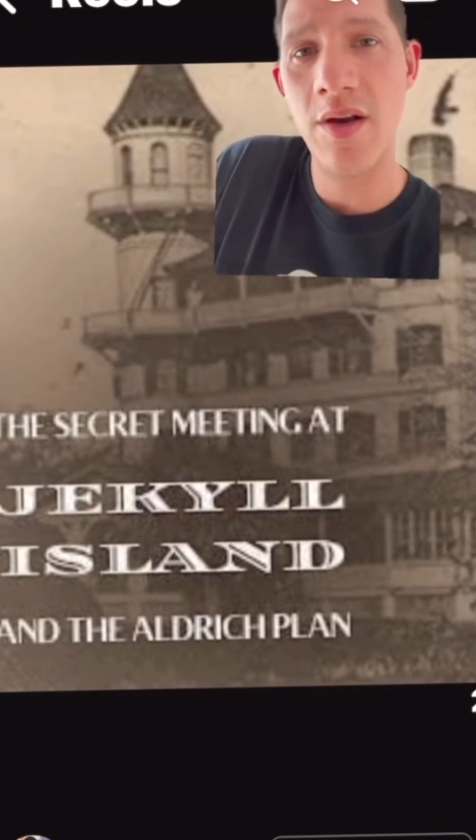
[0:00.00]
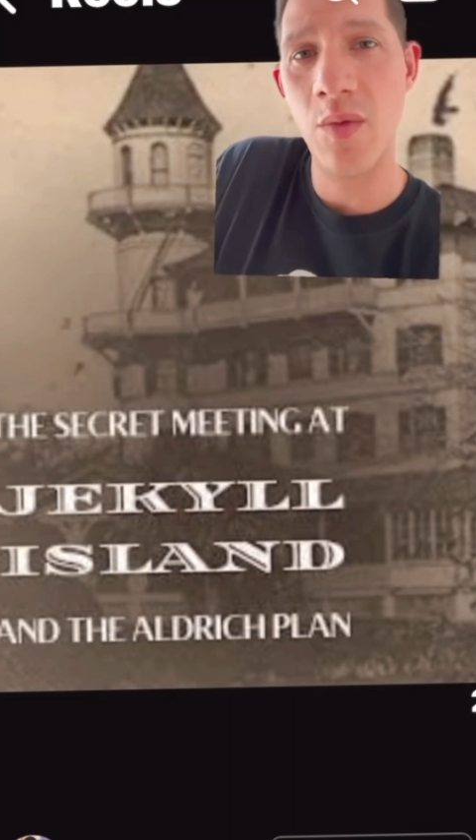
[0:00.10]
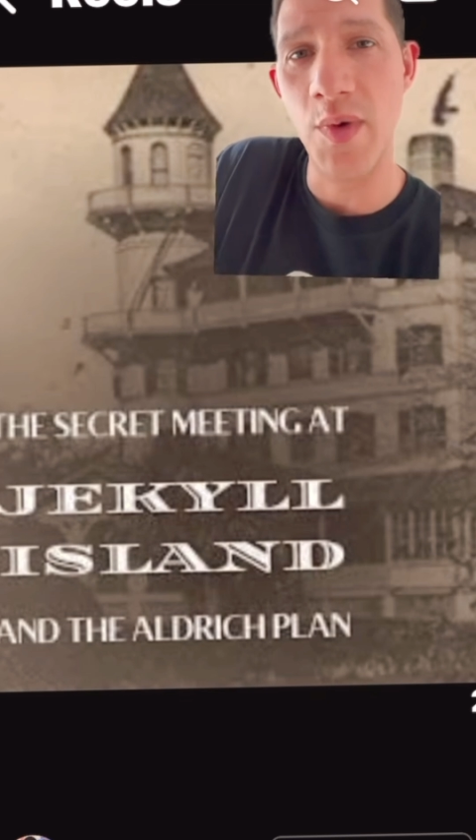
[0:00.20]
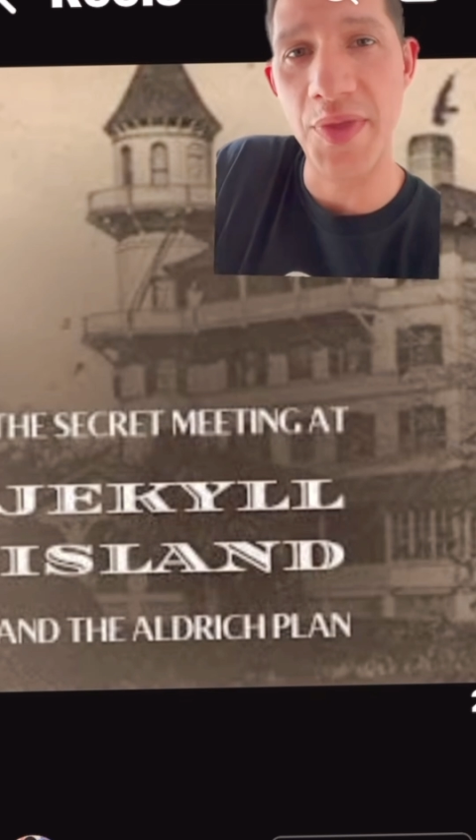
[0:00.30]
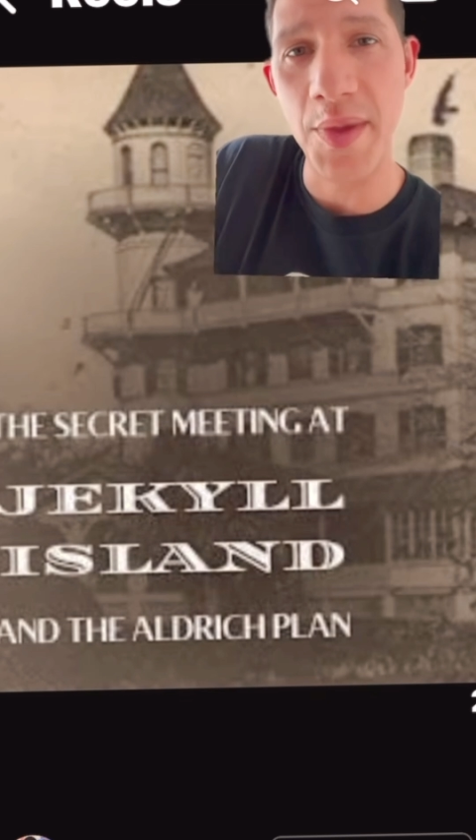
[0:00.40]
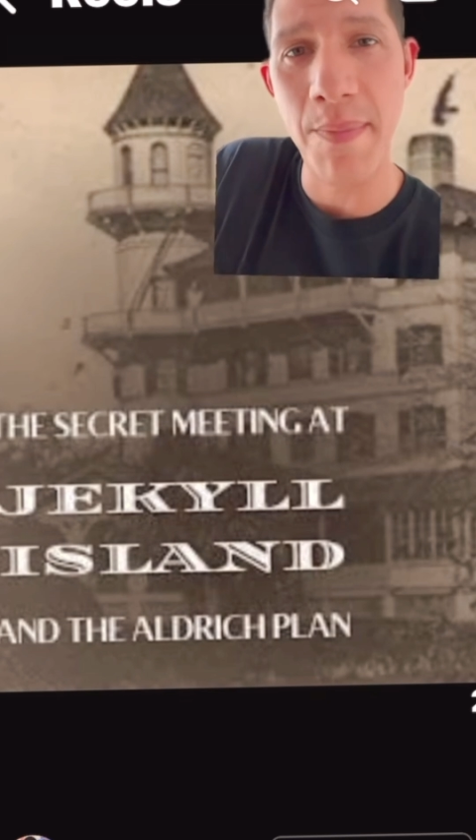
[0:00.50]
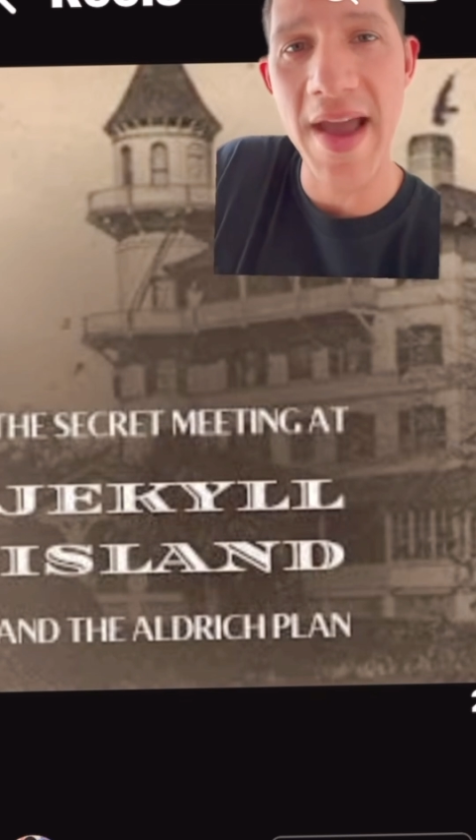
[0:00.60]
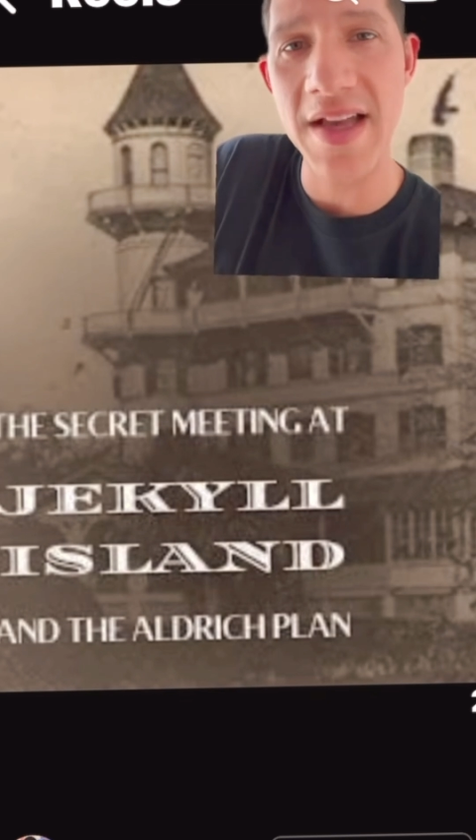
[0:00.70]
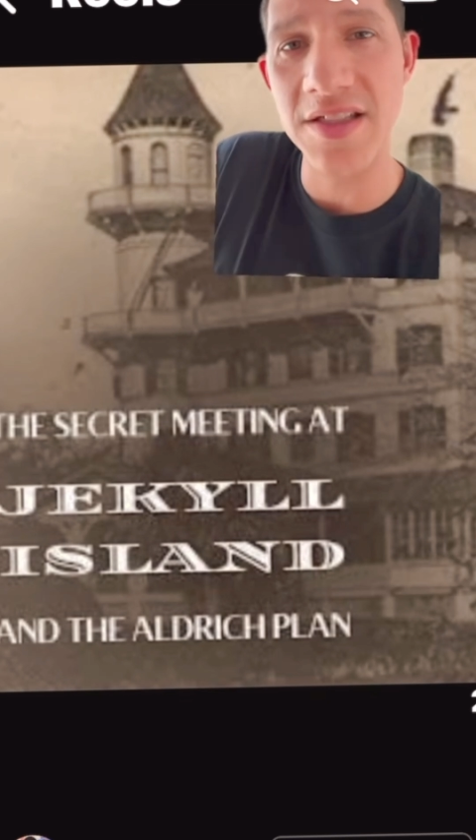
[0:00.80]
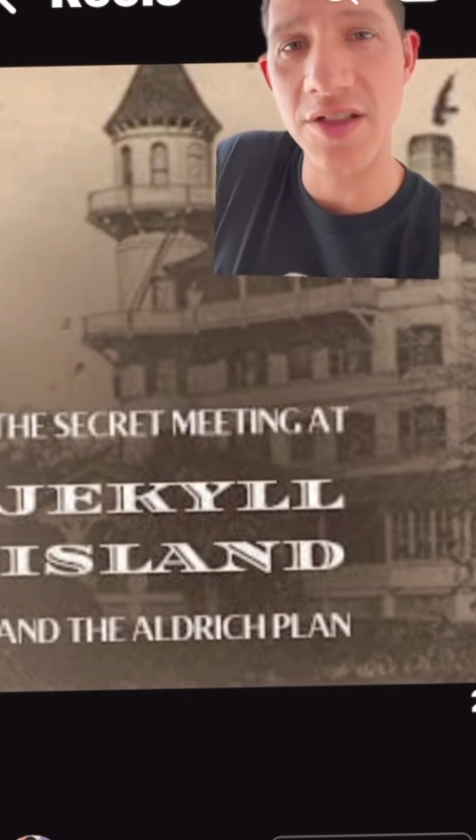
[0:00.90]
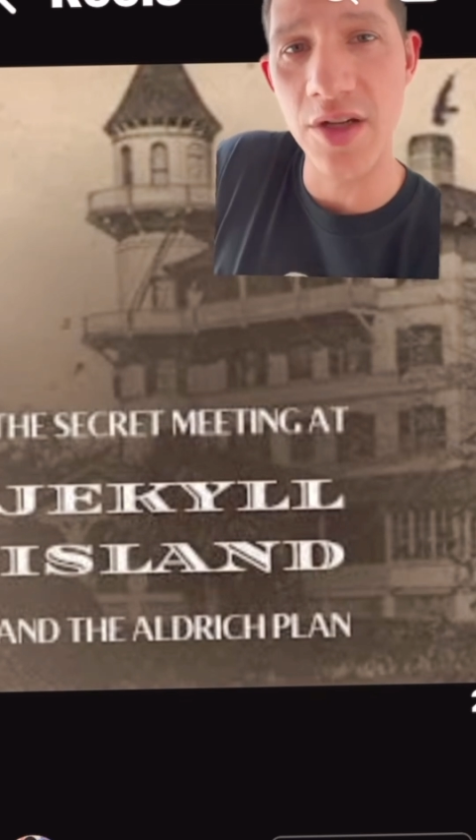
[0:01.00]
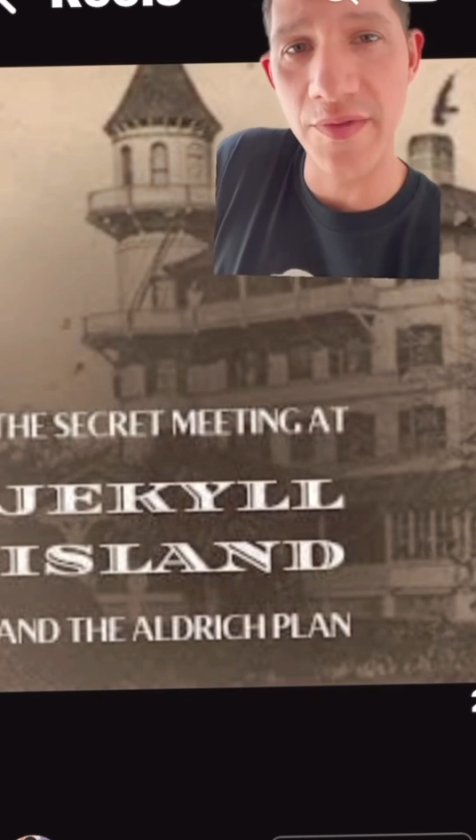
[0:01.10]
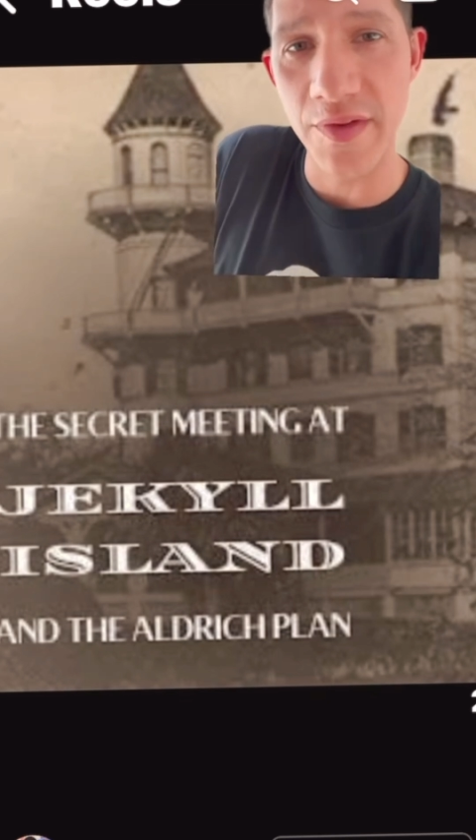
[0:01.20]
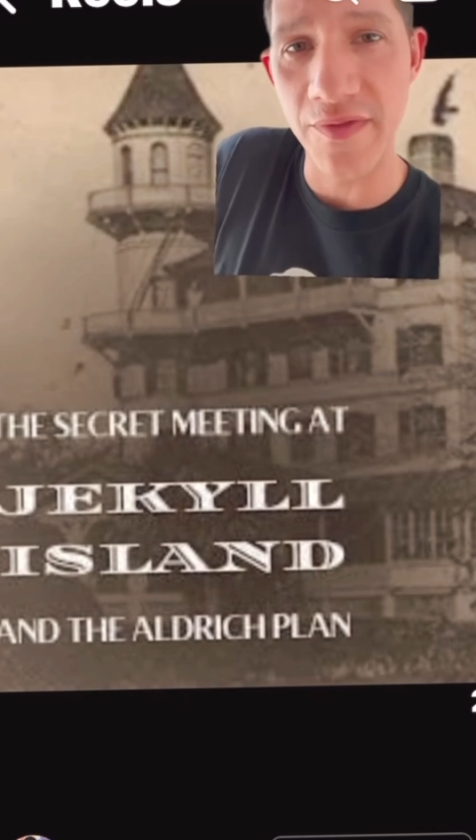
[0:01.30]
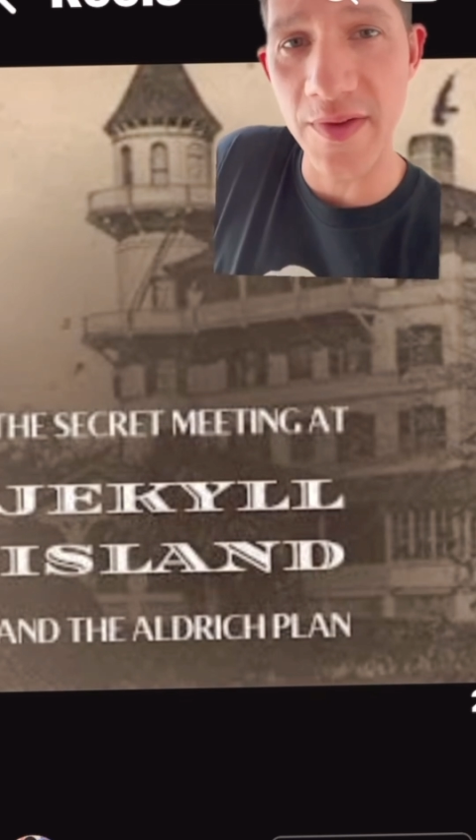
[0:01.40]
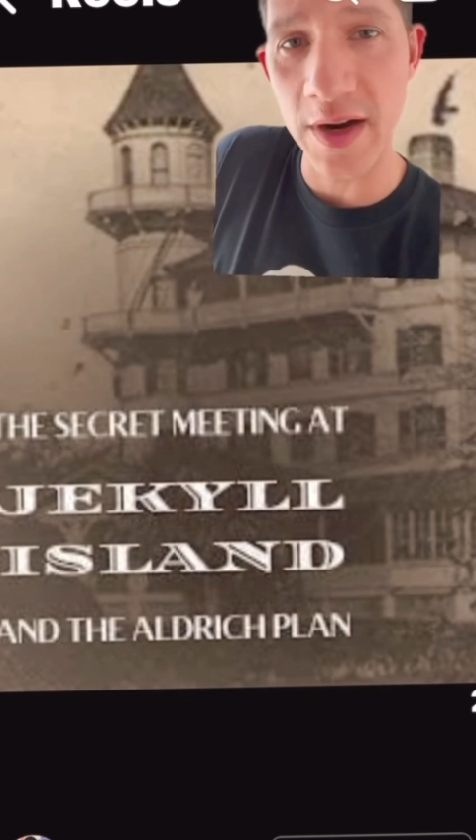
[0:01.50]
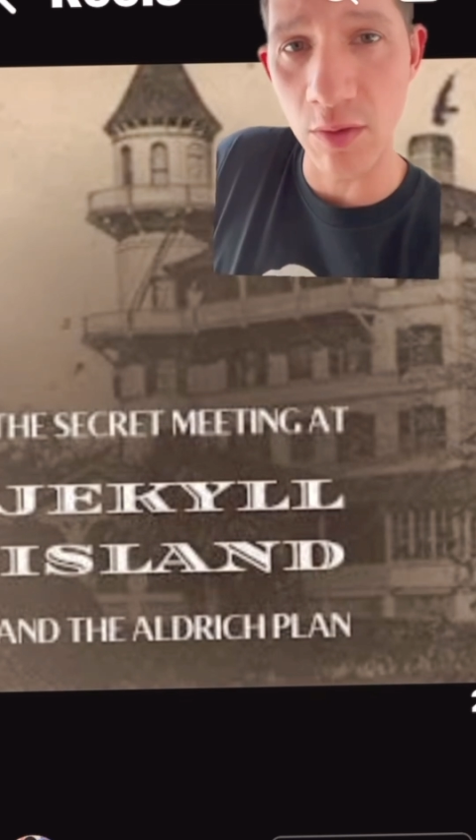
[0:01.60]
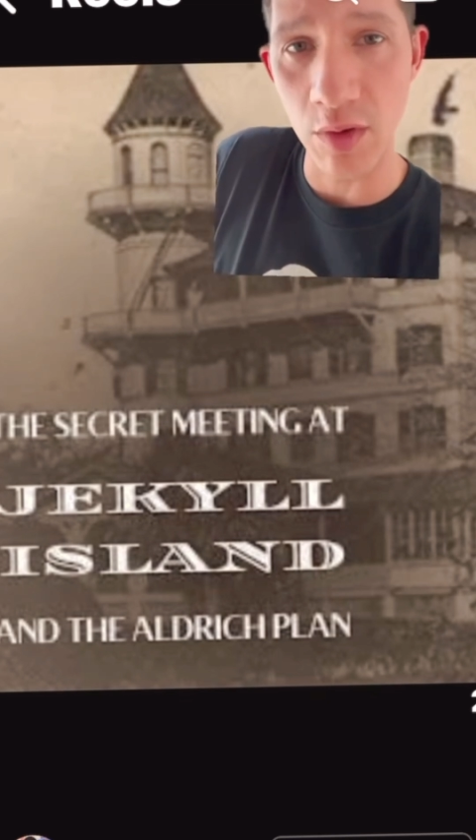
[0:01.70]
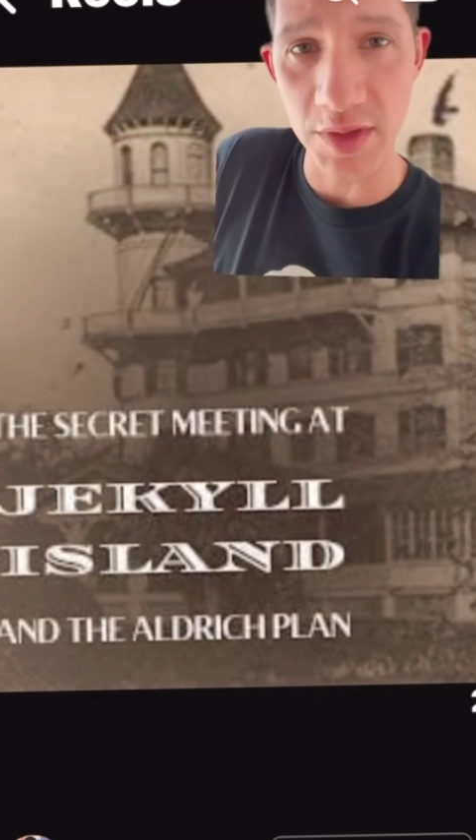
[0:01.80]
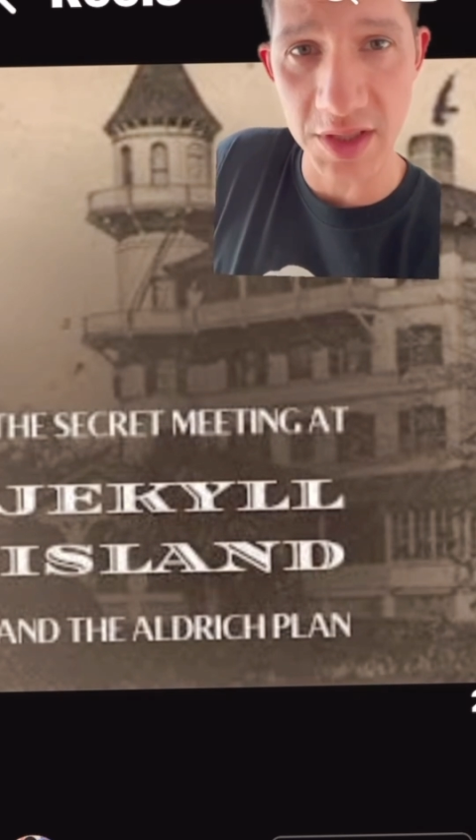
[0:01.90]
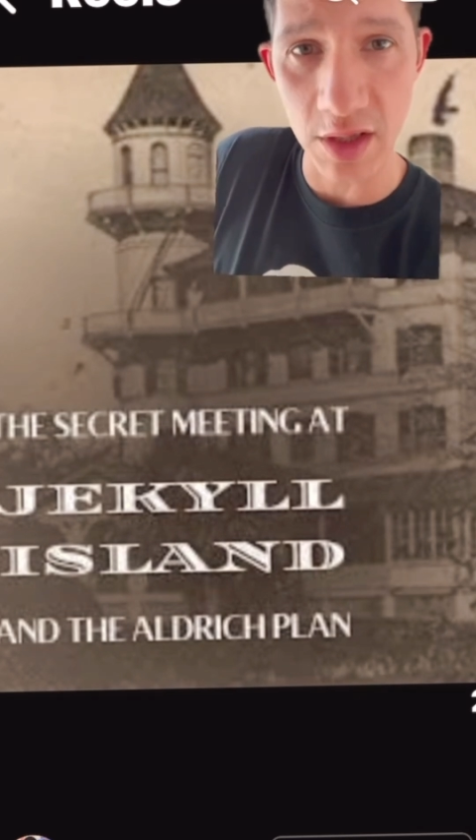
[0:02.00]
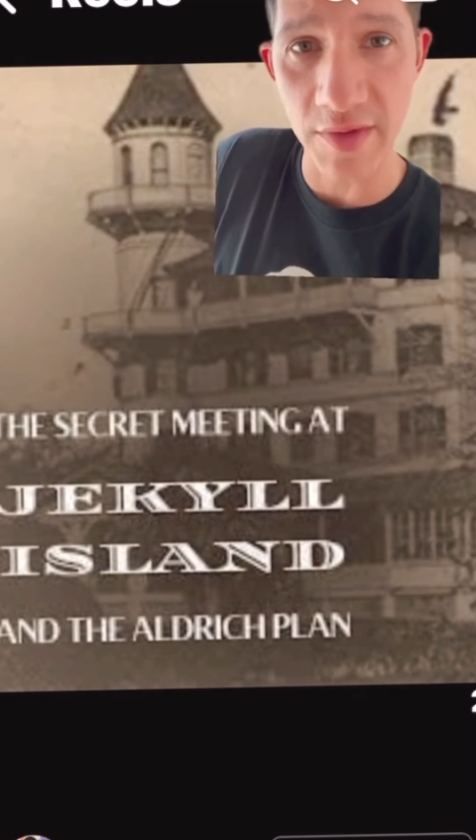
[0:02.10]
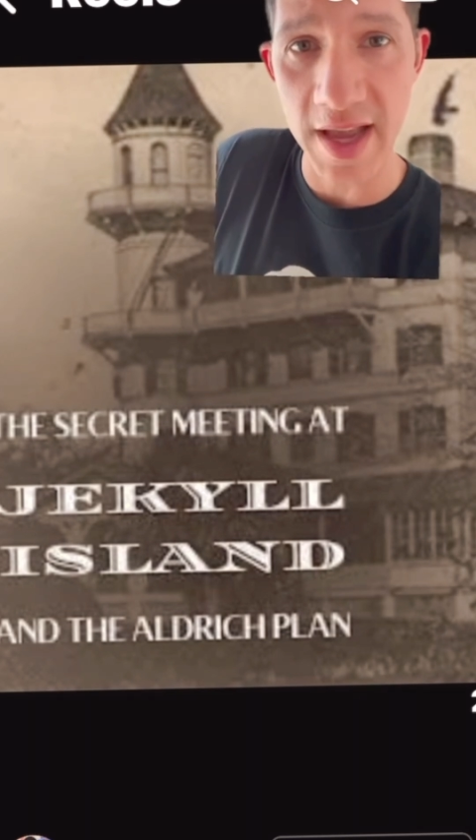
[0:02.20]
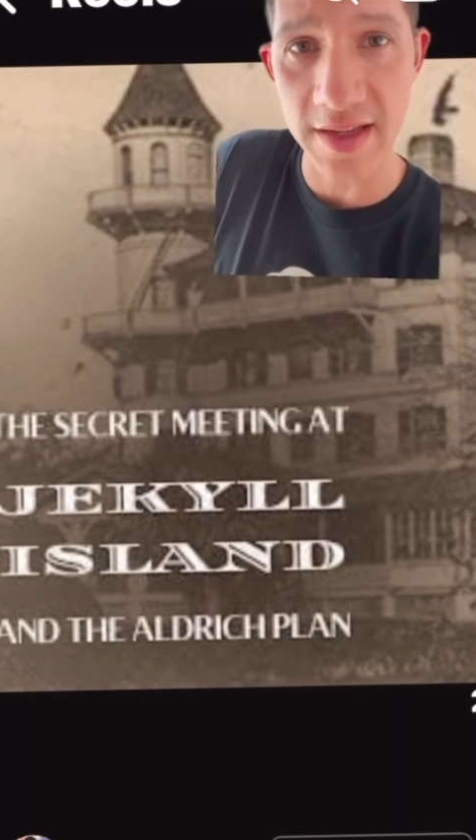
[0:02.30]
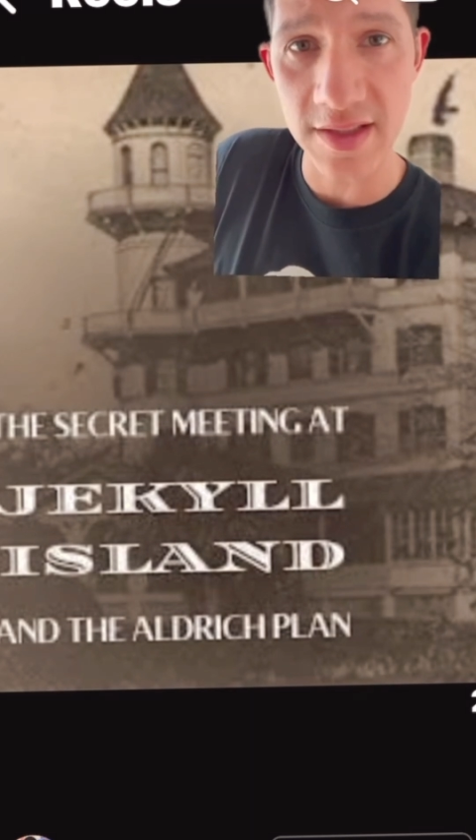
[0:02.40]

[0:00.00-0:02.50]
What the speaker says: with the passage of the Federal Reserve Act.